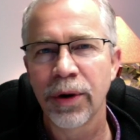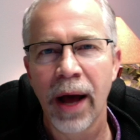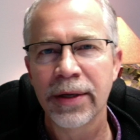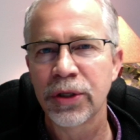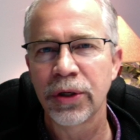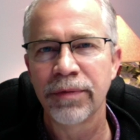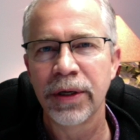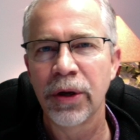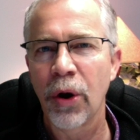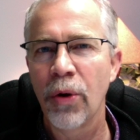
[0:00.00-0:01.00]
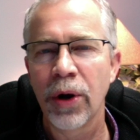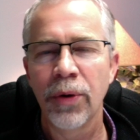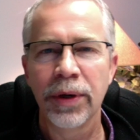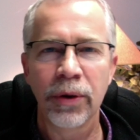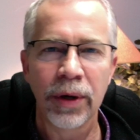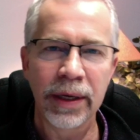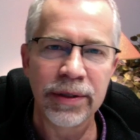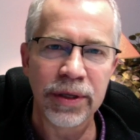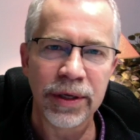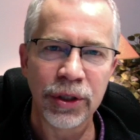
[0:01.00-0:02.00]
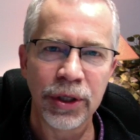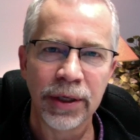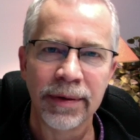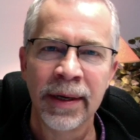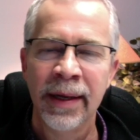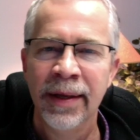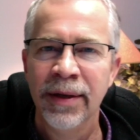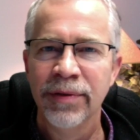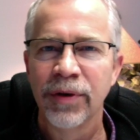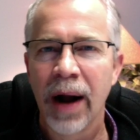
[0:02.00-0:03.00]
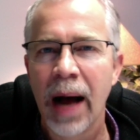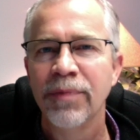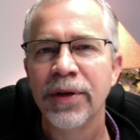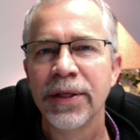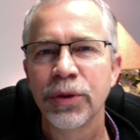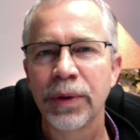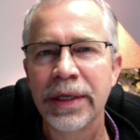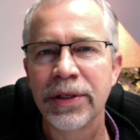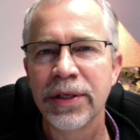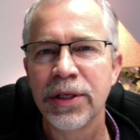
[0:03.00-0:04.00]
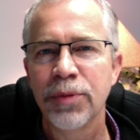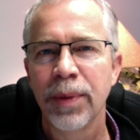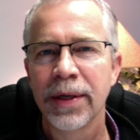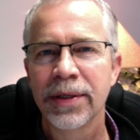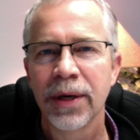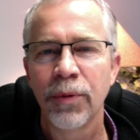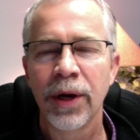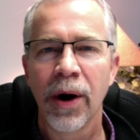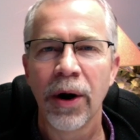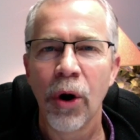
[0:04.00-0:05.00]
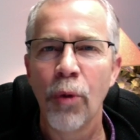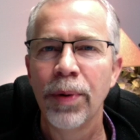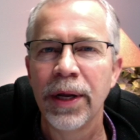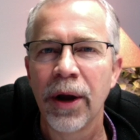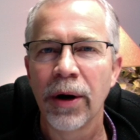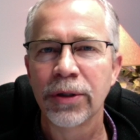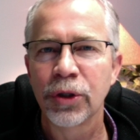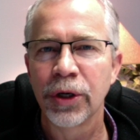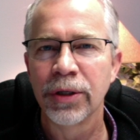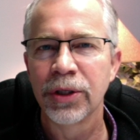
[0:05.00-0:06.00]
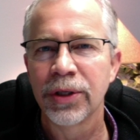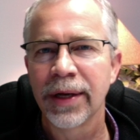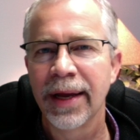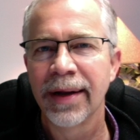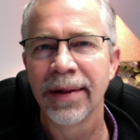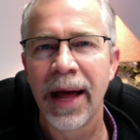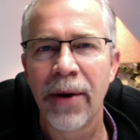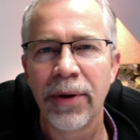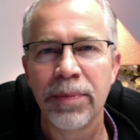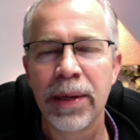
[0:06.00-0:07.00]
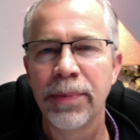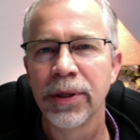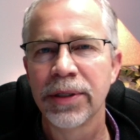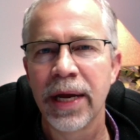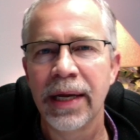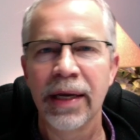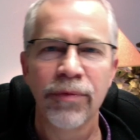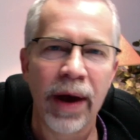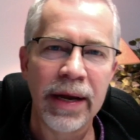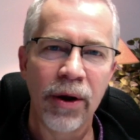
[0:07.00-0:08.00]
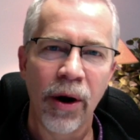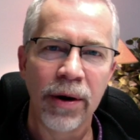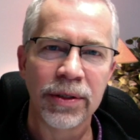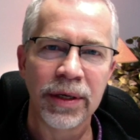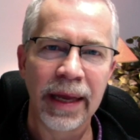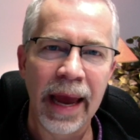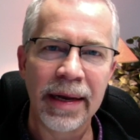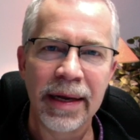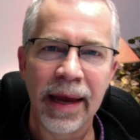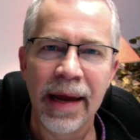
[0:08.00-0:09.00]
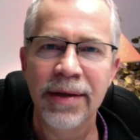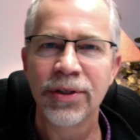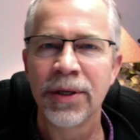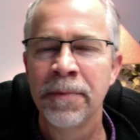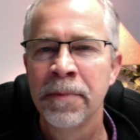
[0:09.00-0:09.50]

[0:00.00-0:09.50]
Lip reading: We're not serving cocoa and cookies this year for obvious reasons, but we are opening our church and allowing people to take invite cards and candy canes.